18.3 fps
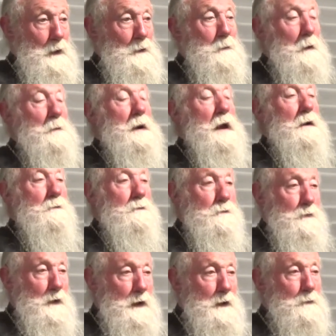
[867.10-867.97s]
When we have
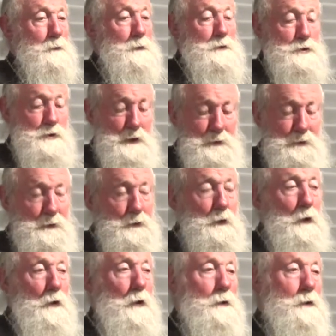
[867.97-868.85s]
faith, we trust
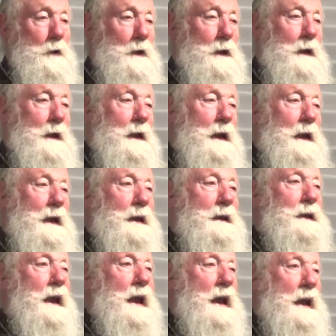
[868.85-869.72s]
God
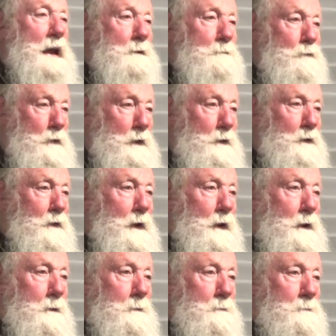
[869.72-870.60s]
in
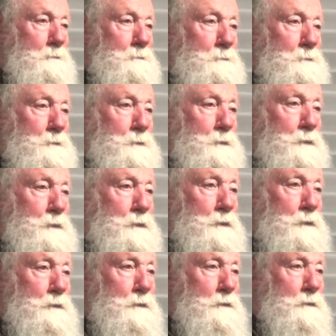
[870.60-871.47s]
everything.
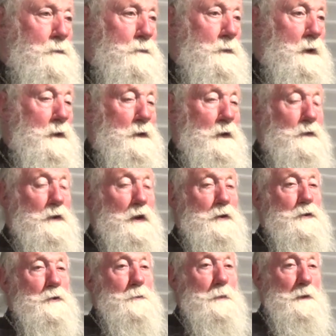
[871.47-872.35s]
As I
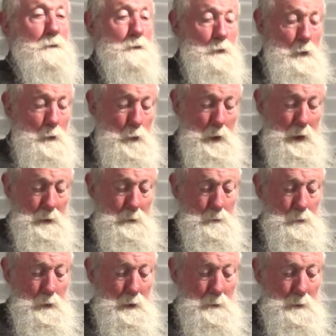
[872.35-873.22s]
said to you before,
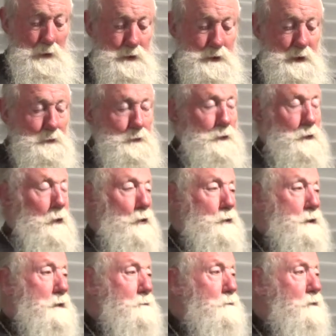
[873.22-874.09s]
when we trust
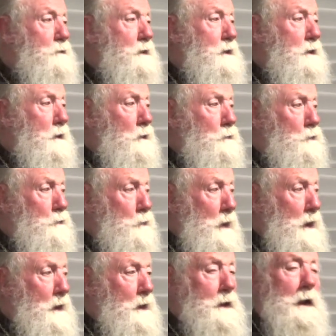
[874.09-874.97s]
God and everything goes
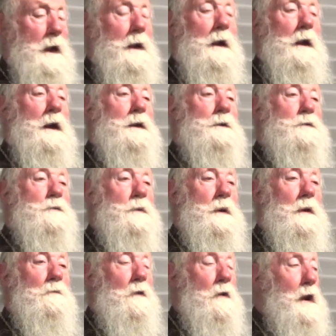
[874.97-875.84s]
well in our lives,
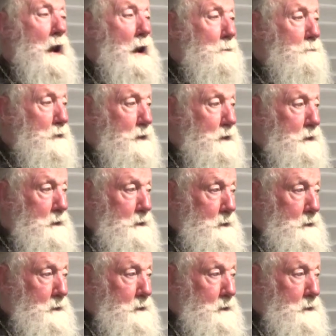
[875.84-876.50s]
we are very happy.